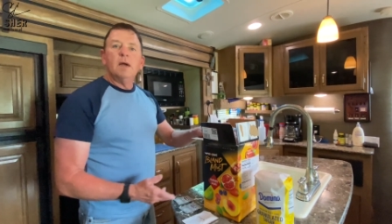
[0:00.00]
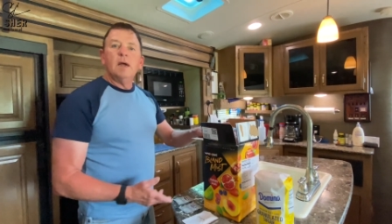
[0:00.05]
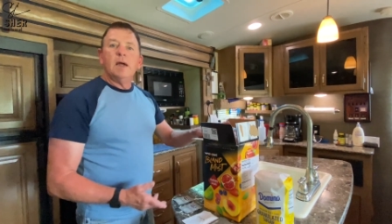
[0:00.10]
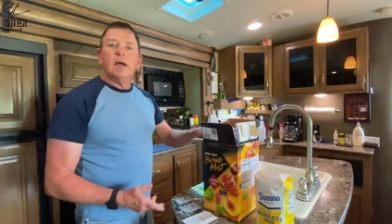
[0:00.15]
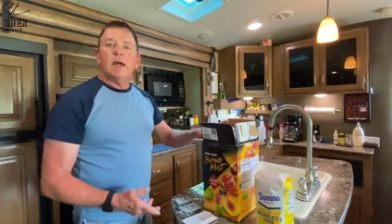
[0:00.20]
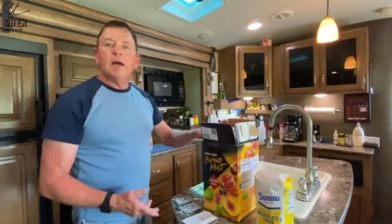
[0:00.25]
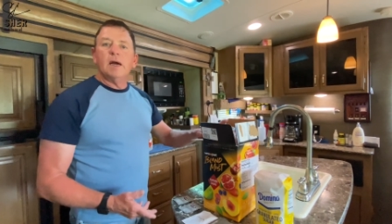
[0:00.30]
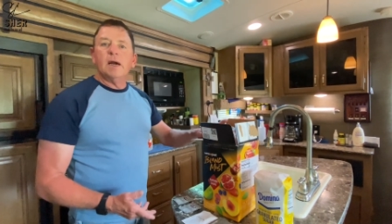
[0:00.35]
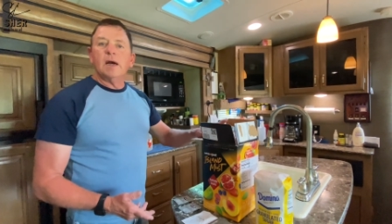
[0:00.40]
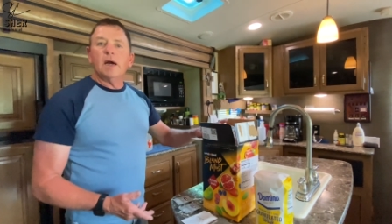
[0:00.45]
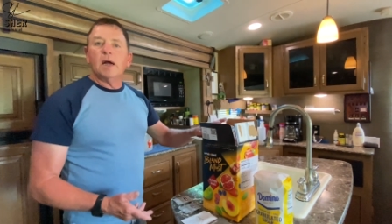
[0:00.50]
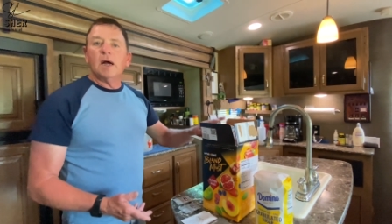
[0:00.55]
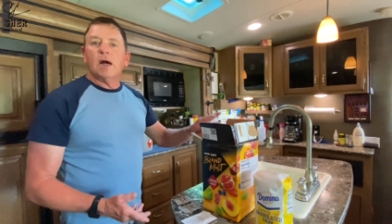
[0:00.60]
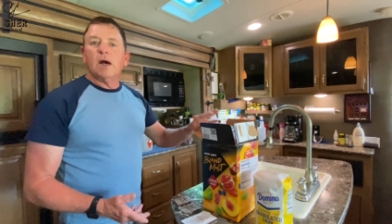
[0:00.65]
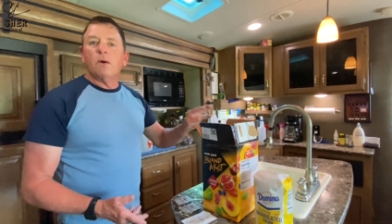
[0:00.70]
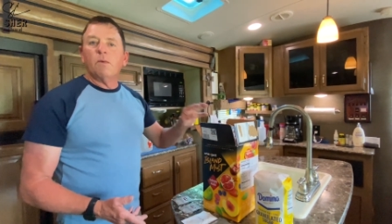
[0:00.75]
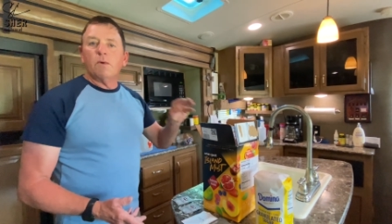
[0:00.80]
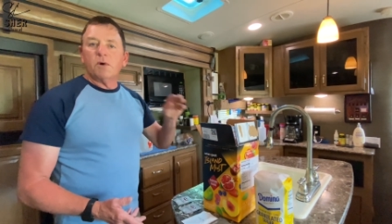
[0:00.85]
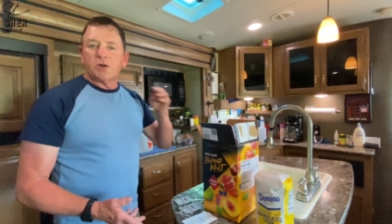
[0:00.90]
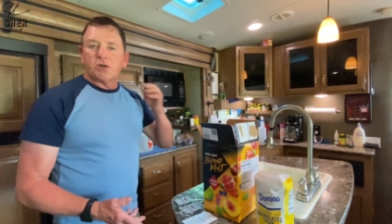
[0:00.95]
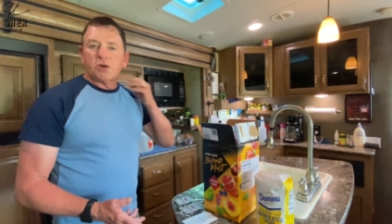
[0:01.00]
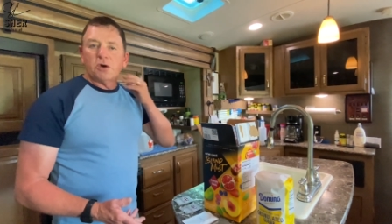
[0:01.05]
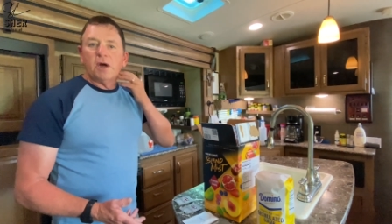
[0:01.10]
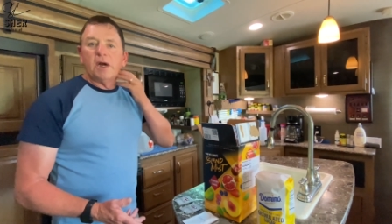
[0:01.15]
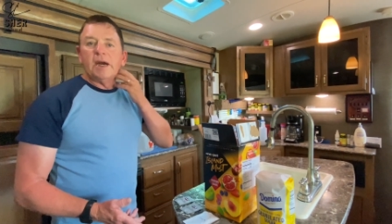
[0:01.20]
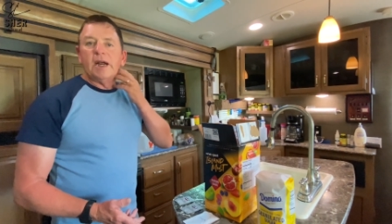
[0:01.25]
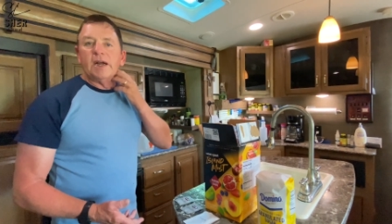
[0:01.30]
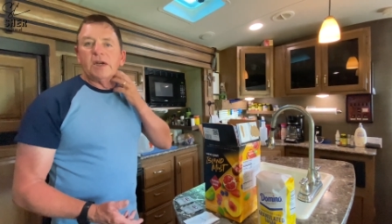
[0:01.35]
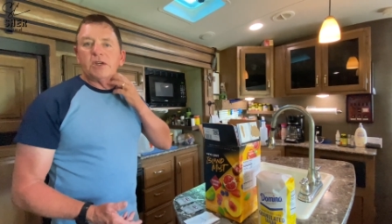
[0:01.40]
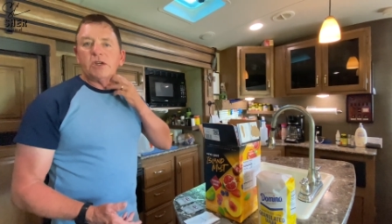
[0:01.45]
and then uh, we'll show you
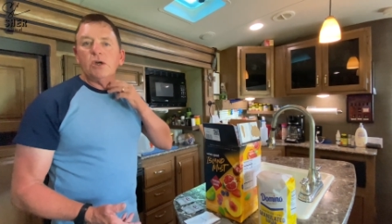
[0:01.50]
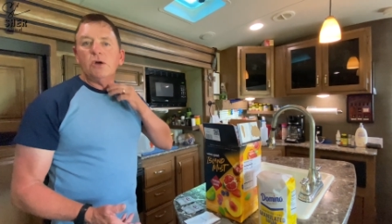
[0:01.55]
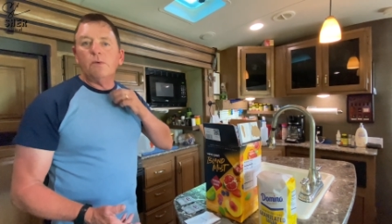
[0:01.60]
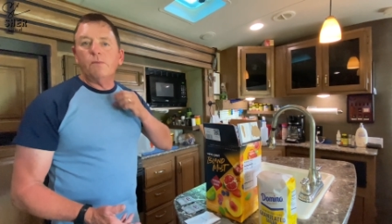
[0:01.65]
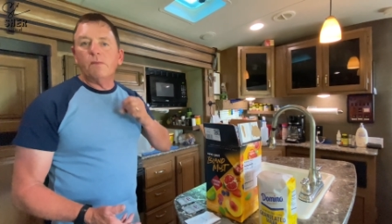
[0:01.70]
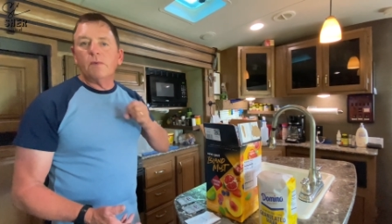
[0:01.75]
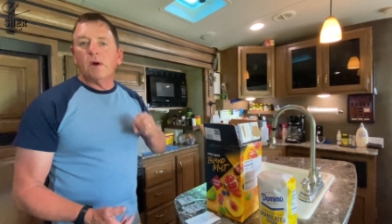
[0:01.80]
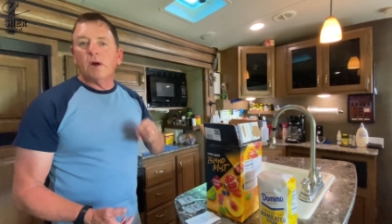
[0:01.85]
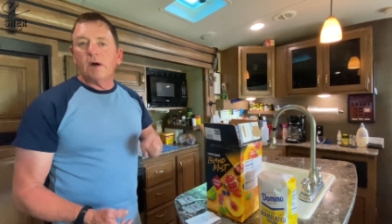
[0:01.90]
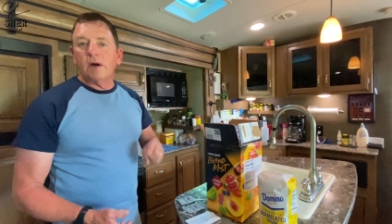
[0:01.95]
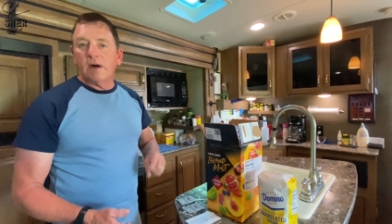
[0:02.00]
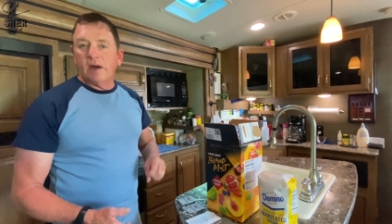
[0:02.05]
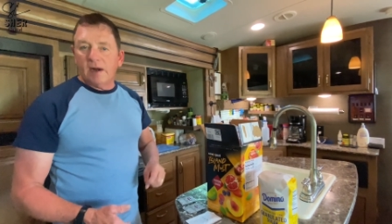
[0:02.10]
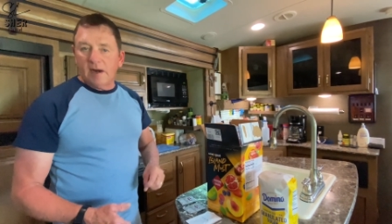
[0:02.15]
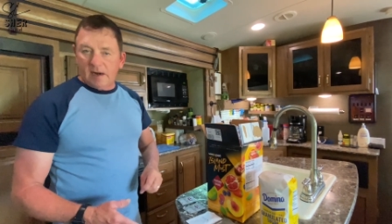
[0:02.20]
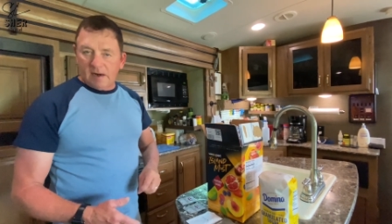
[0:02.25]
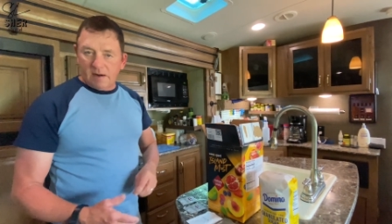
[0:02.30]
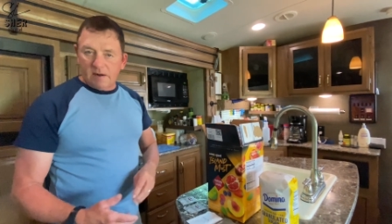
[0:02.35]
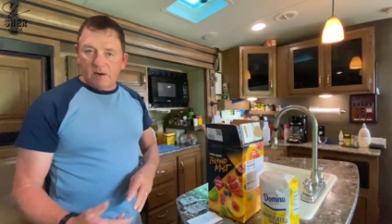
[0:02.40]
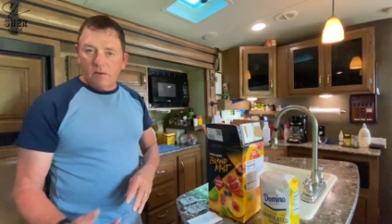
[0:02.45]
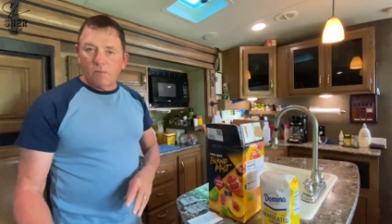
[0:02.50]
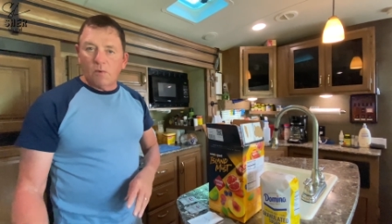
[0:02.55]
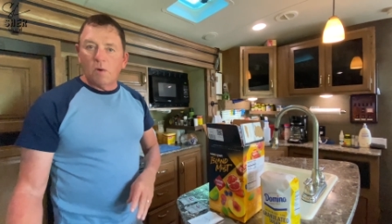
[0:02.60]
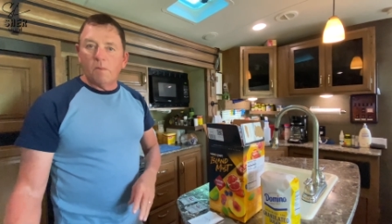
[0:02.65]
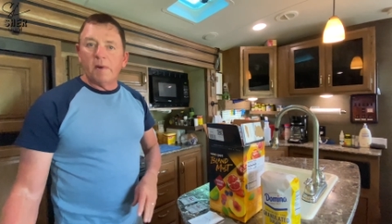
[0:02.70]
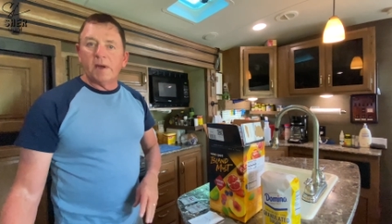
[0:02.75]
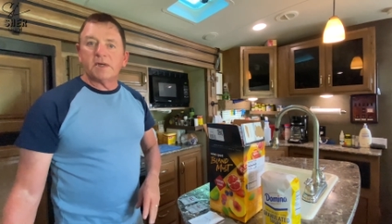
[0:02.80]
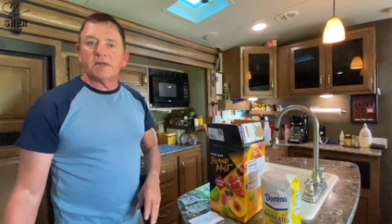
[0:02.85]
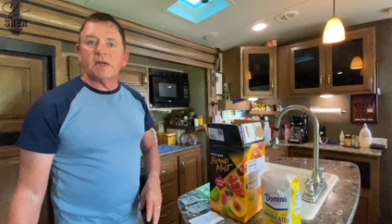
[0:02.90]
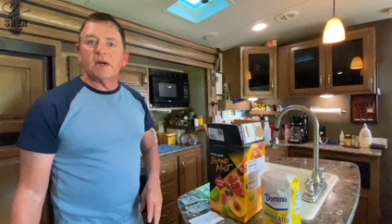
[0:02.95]
that too and then we'll
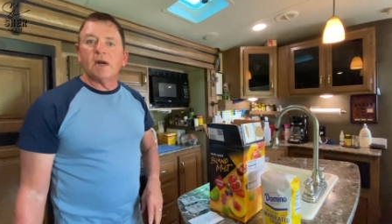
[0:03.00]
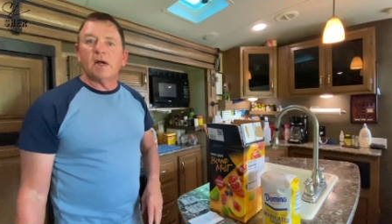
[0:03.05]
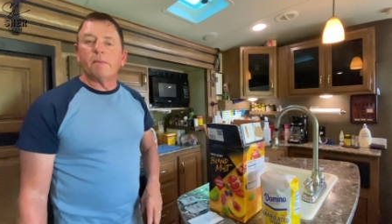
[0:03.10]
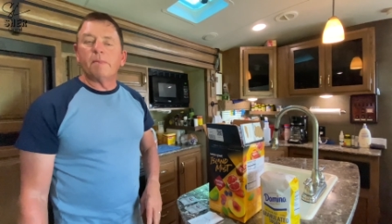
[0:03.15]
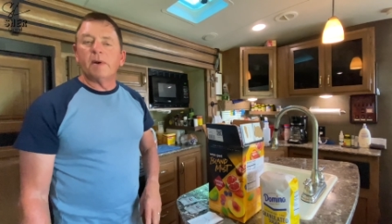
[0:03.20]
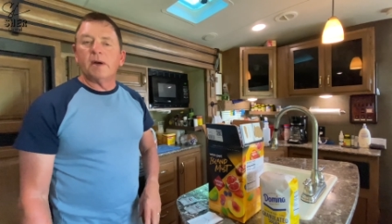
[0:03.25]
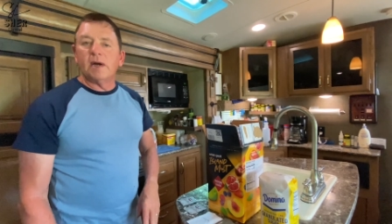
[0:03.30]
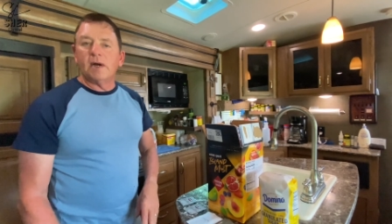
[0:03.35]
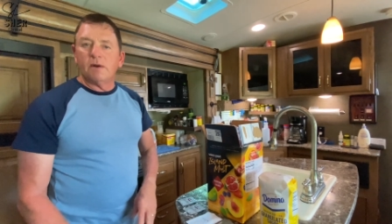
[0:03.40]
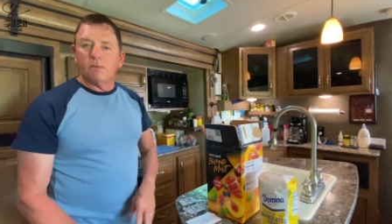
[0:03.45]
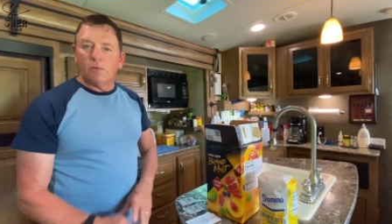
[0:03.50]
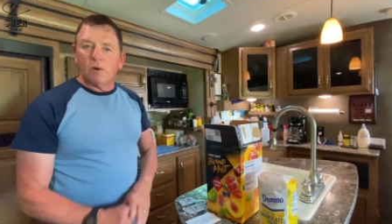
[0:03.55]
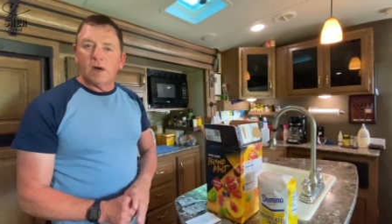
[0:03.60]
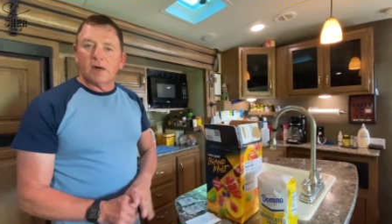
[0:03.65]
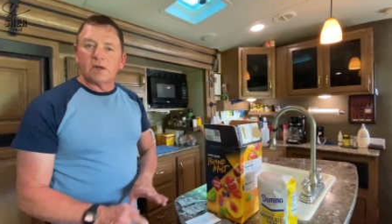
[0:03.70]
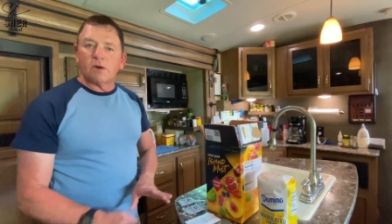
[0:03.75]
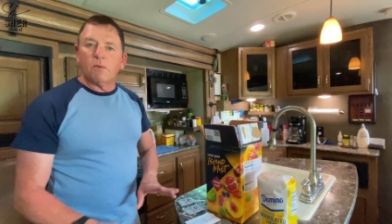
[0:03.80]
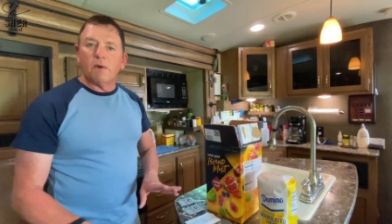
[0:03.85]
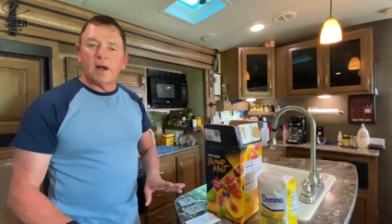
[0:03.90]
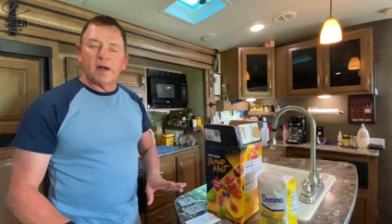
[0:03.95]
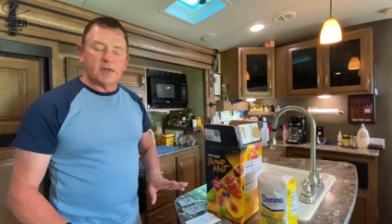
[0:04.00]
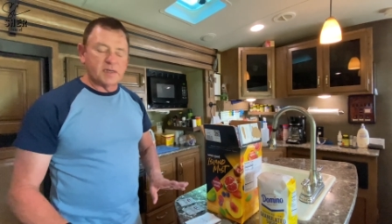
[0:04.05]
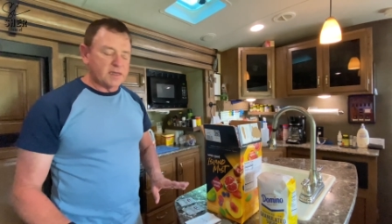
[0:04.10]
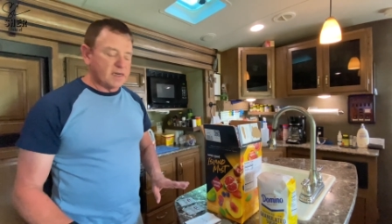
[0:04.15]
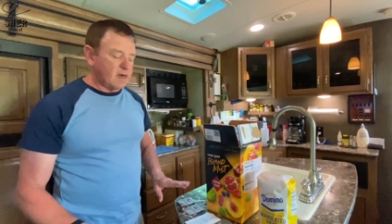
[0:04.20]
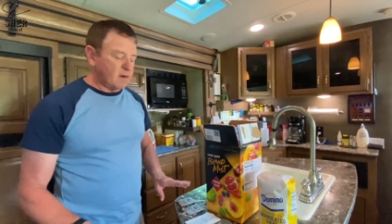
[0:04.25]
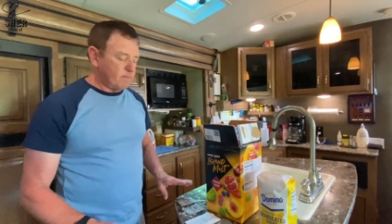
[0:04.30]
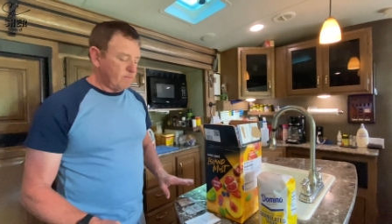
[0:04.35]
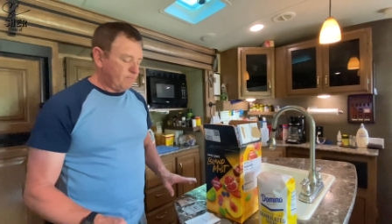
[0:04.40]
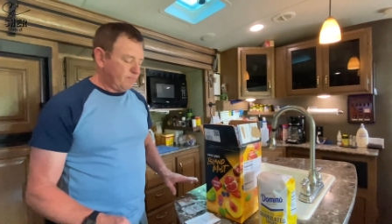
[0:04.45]
mix it up and then we'll let the wine set